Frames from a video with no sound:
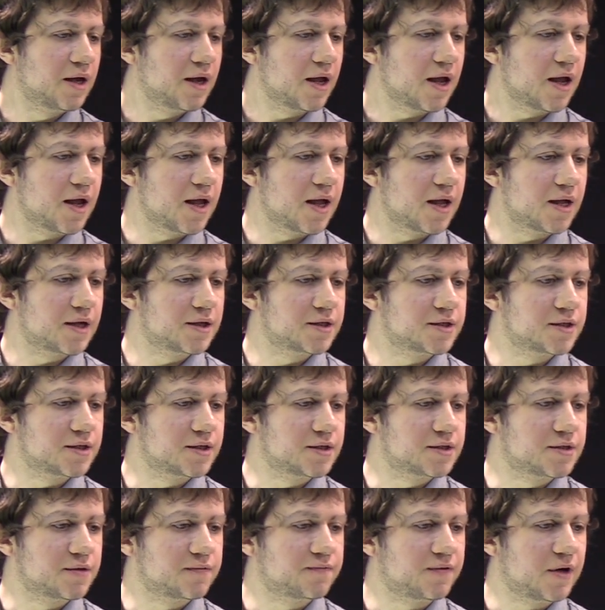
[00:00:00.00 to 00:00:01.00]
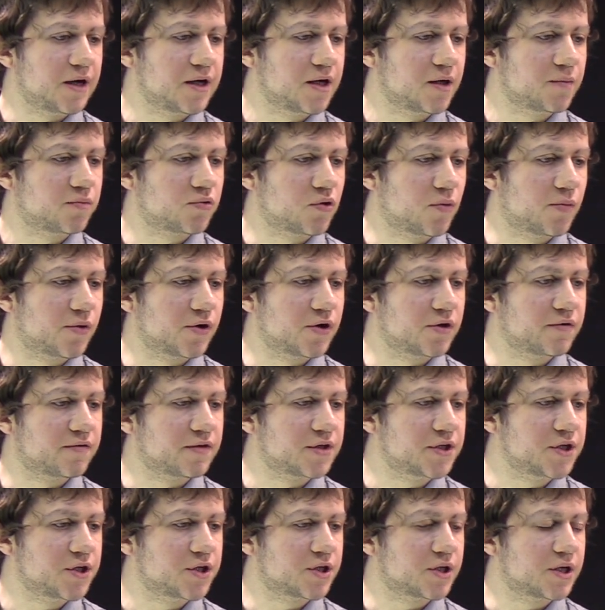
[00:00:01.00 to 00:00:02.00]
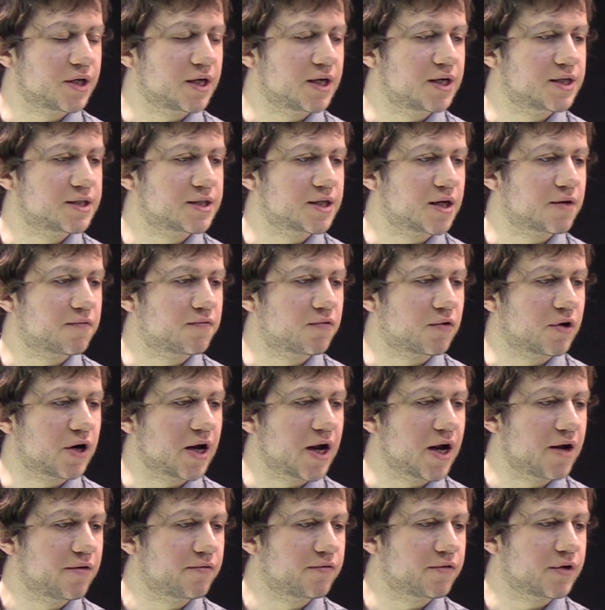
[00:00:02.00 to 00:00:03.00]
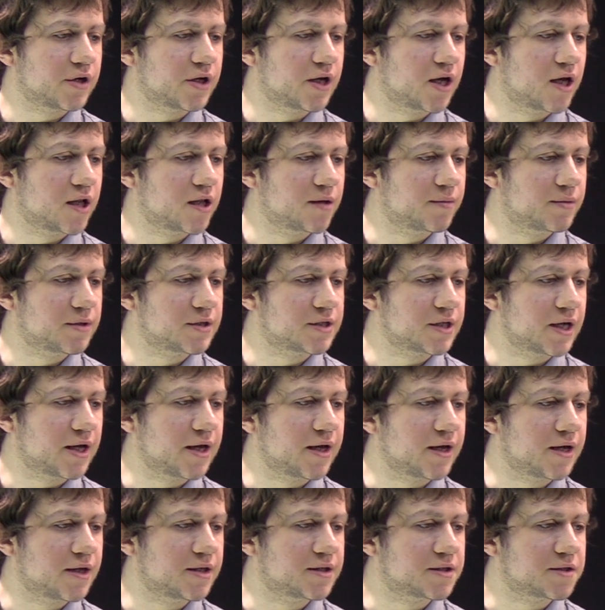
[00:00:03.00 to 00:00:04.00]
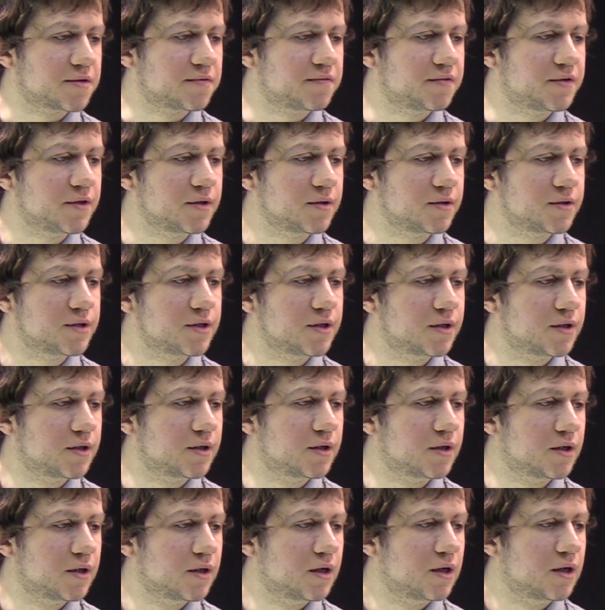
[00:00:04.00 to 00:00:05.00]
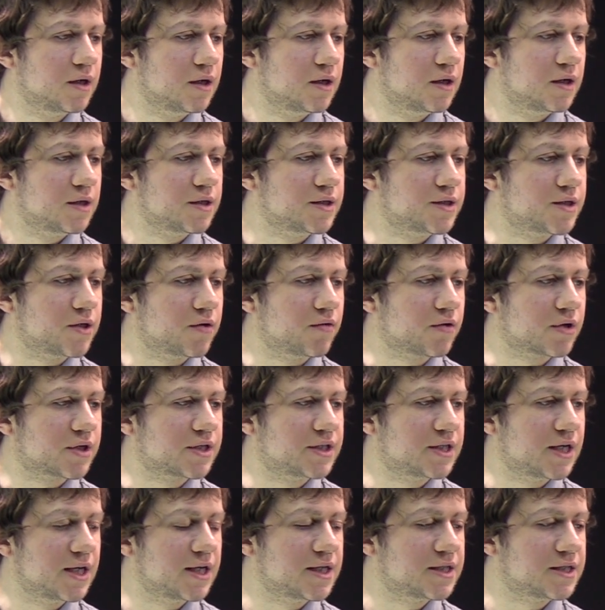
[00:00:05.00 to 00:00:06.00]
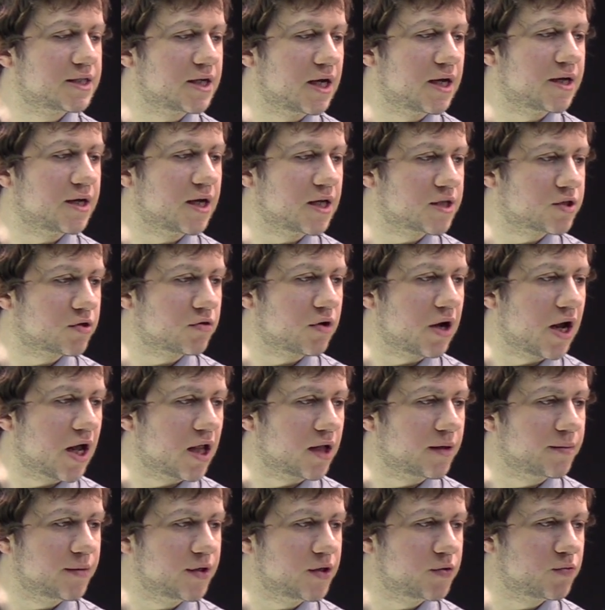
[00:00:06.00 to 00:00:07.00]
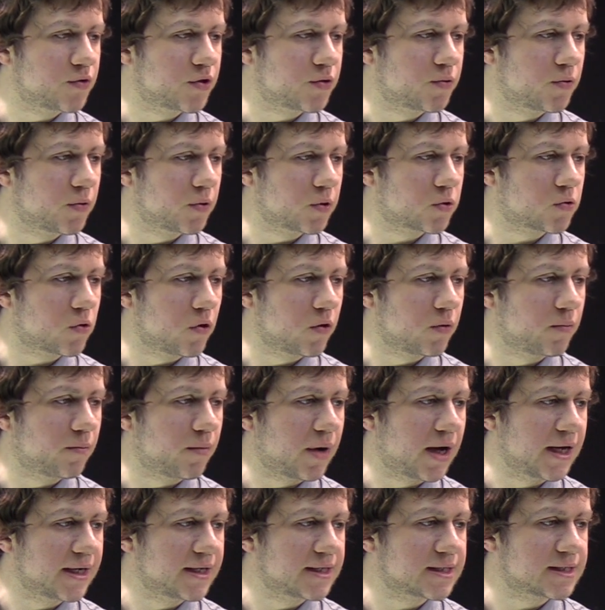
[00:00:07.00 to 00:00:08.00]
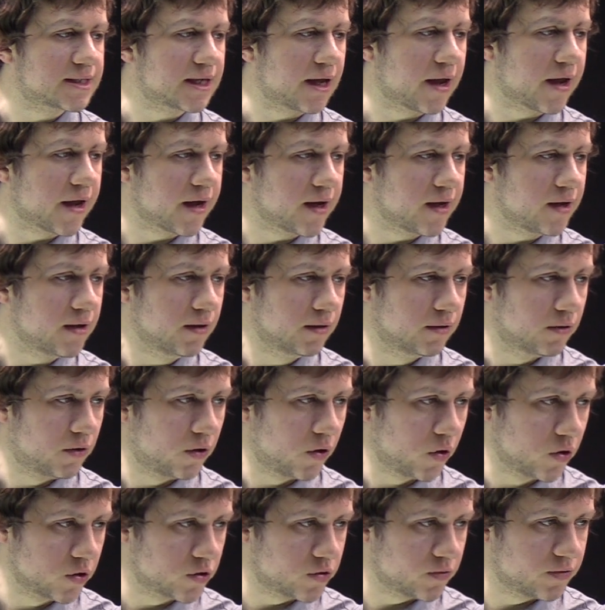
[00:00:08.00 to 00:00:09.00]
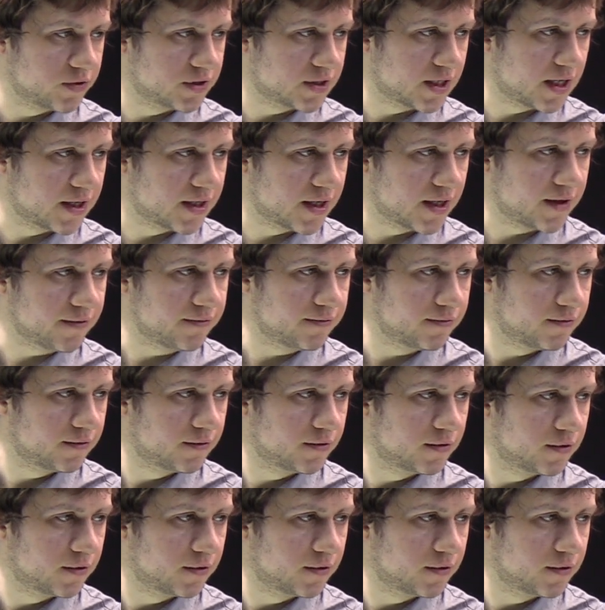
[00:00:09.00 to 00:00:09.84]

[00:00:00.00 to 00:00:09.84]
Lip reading: And the final property of addition is that for every element A in the field, there exists another element, which we will call minus A, also inside F,